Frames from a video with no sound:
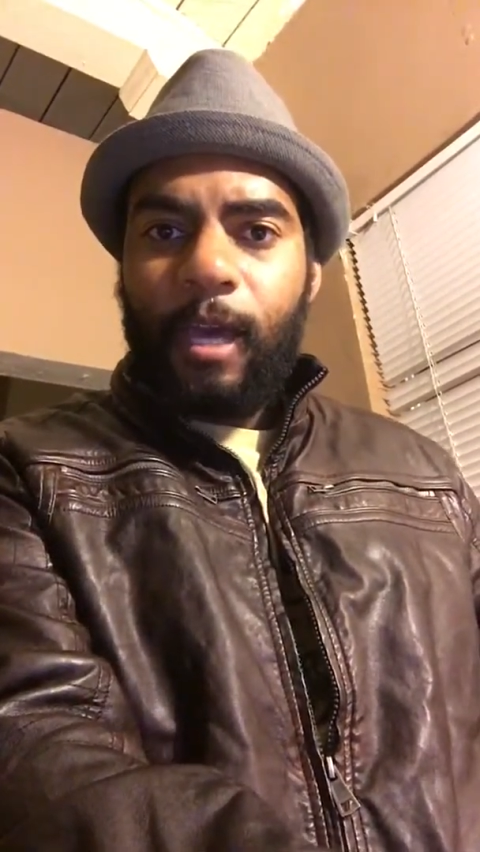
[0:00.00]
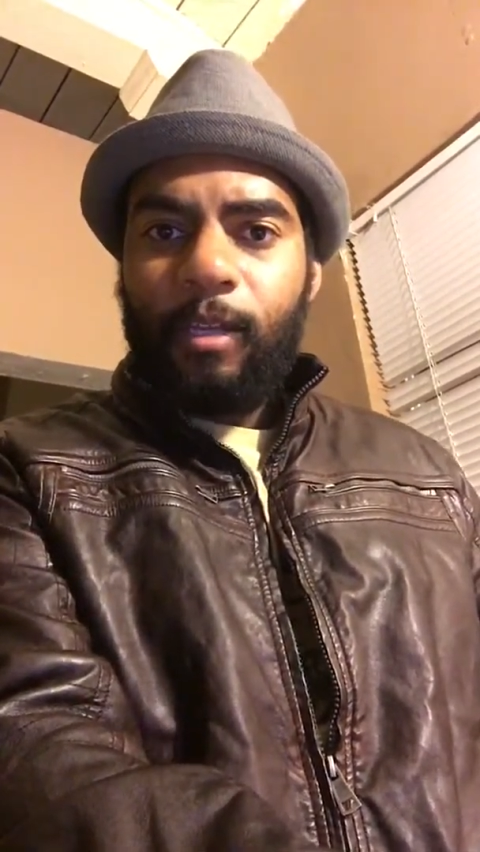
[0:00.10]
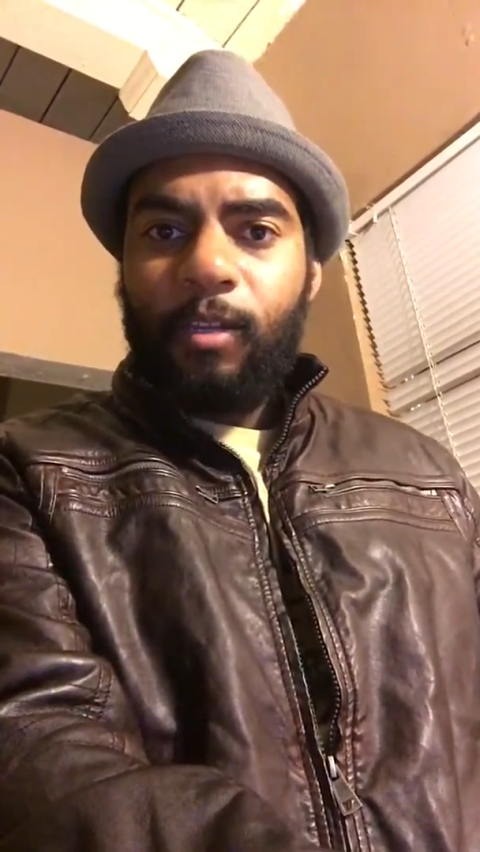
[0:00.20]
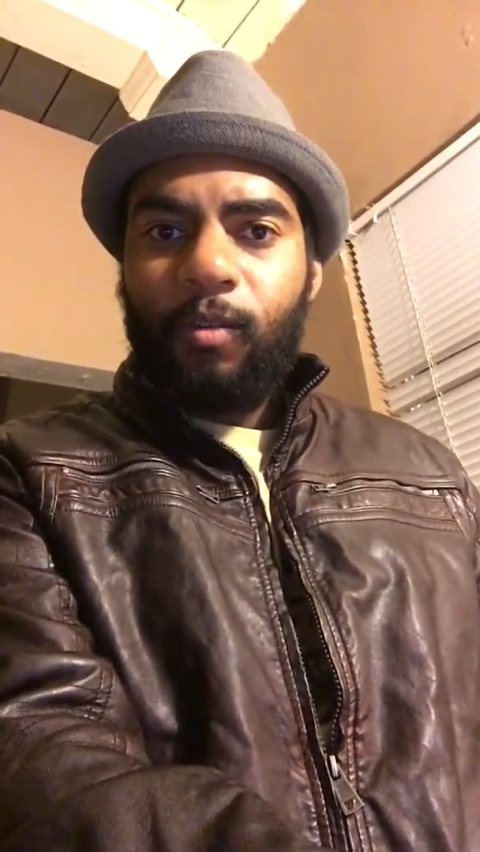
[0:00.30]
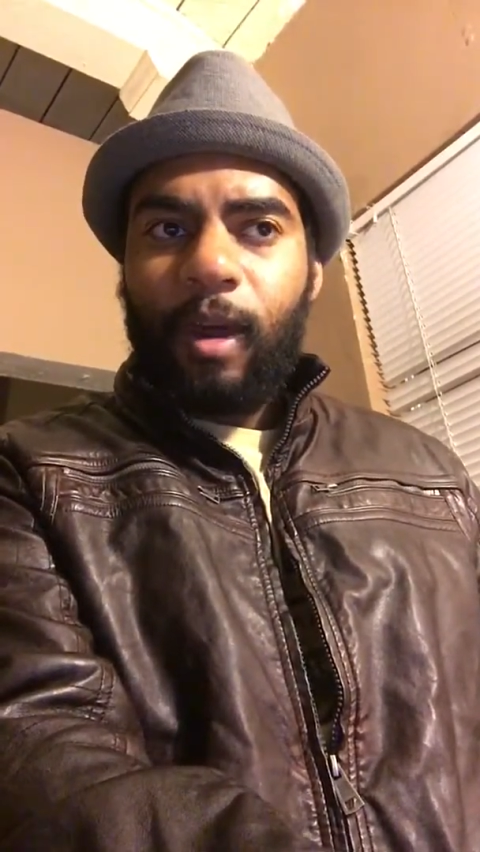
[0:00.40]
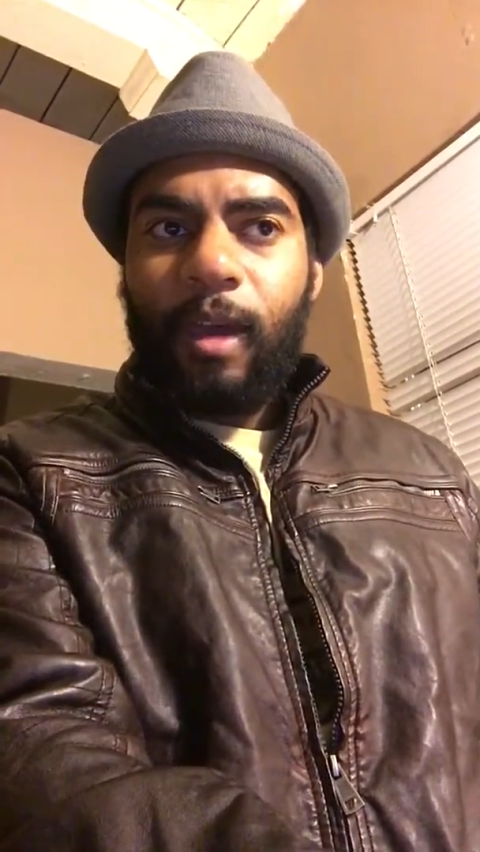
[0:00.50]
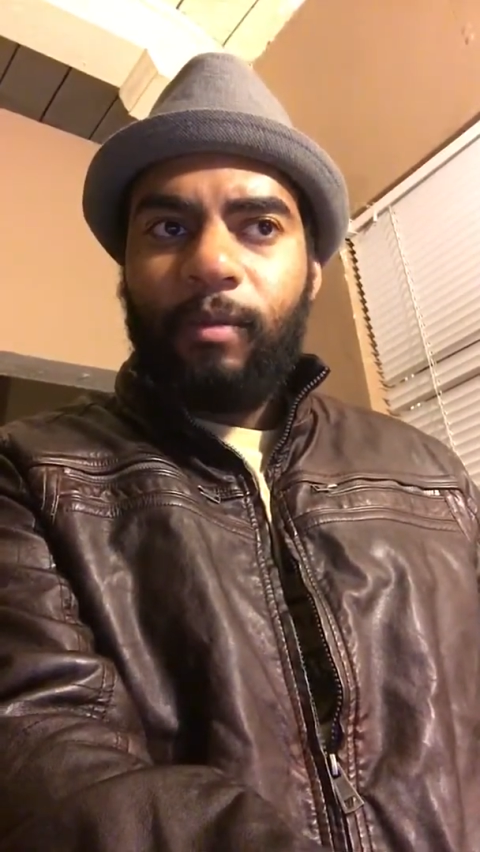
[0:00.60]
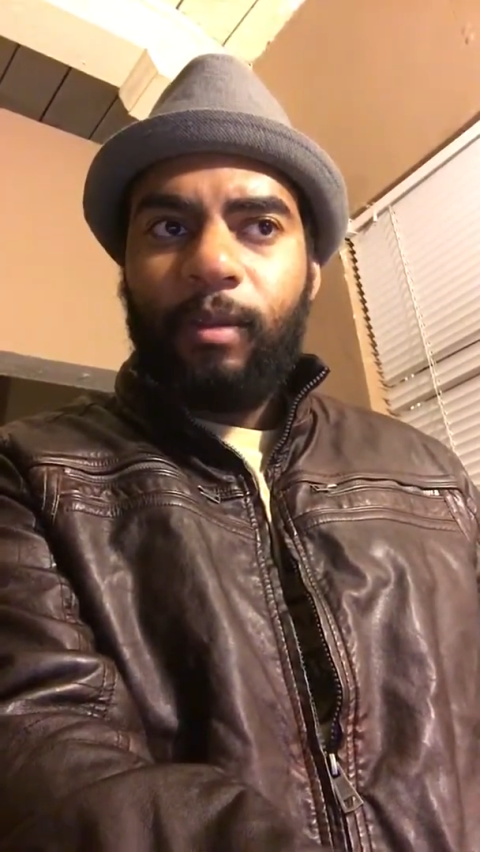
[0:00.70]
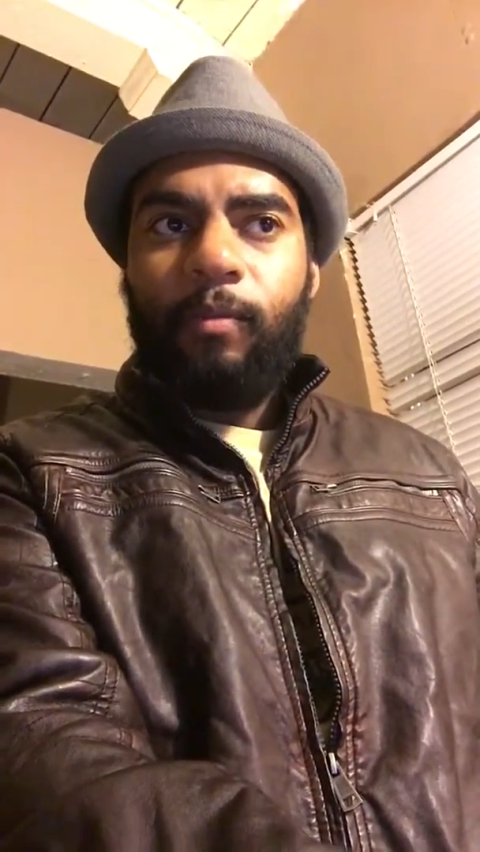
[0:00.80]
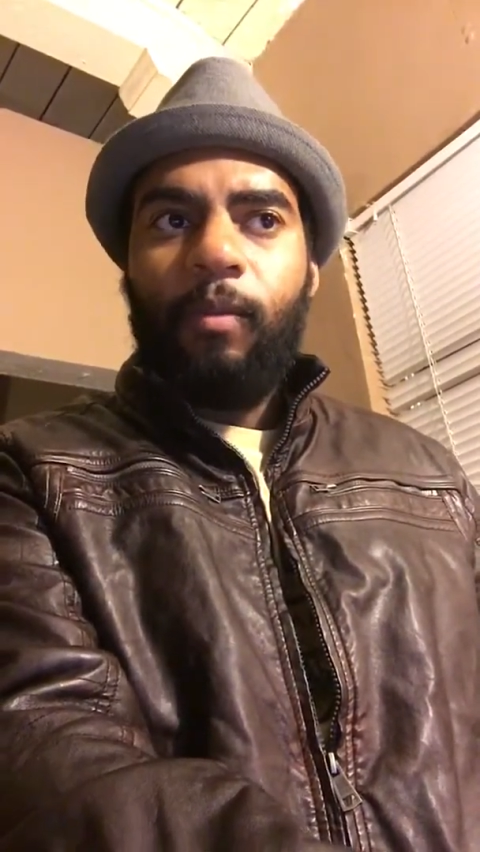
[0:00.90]
to strive
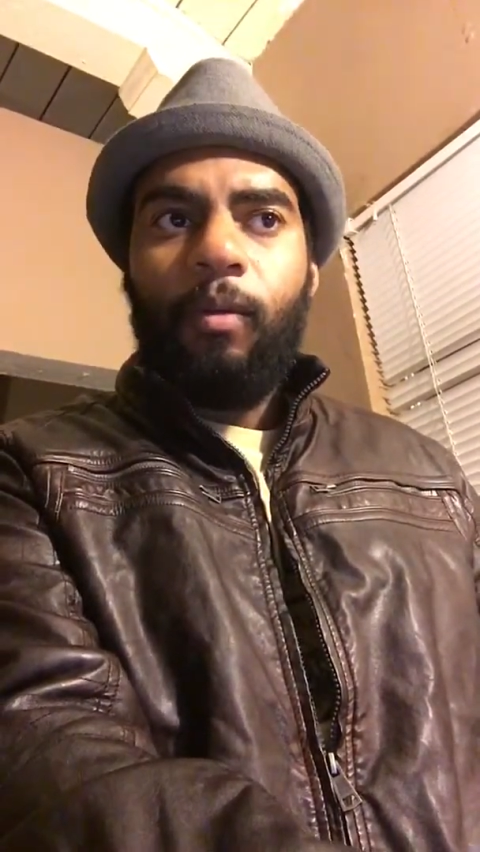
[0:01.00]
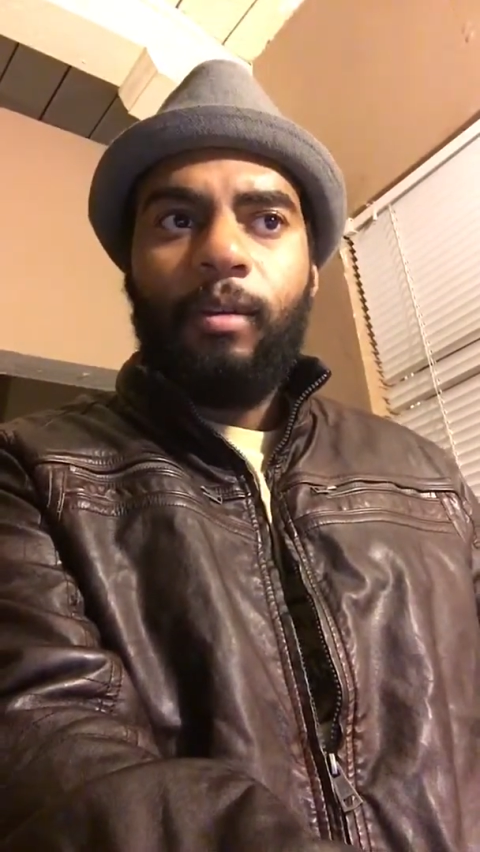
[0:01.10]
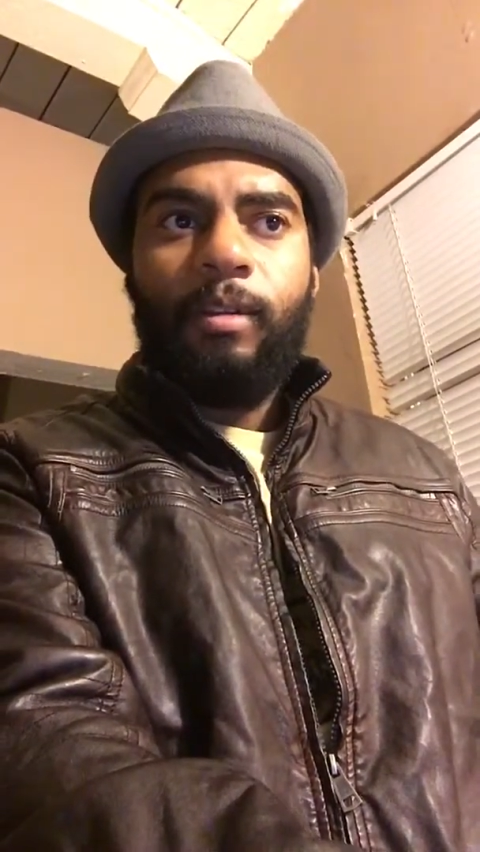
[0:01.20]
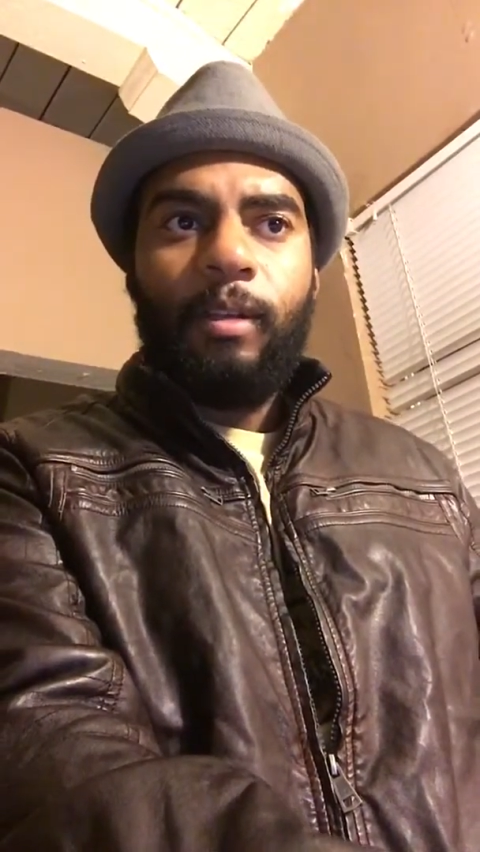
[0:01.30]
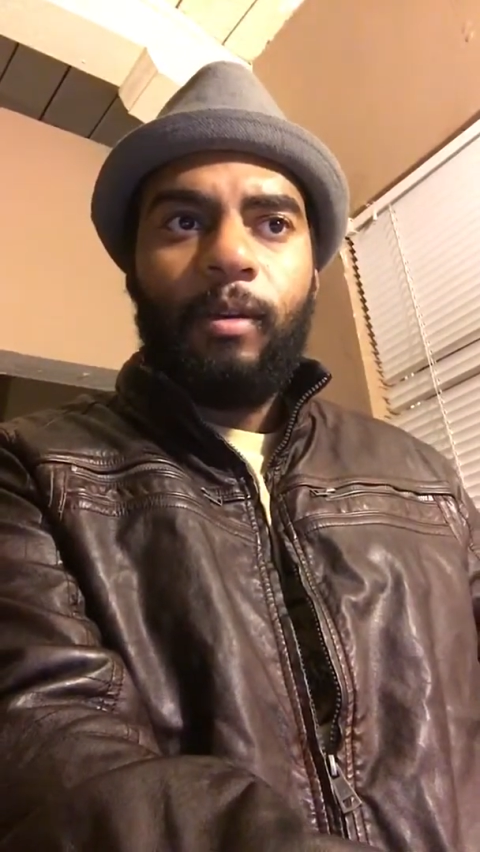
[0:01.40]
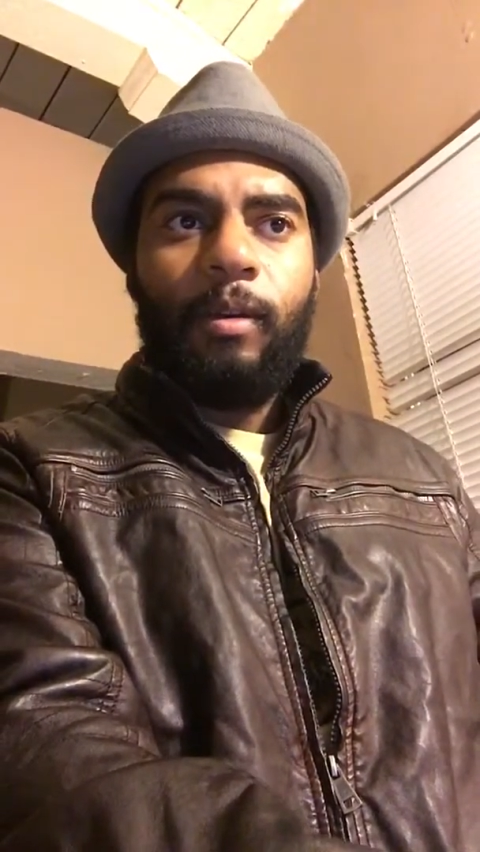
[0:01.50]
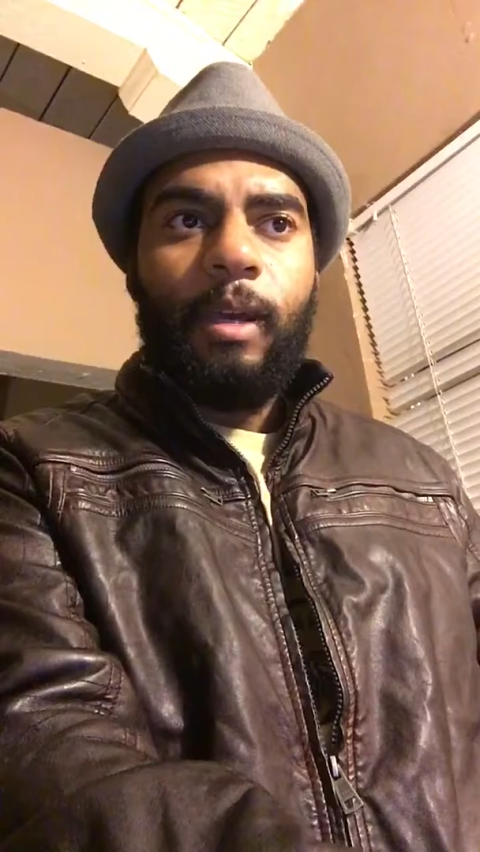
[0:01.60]
and look forward to.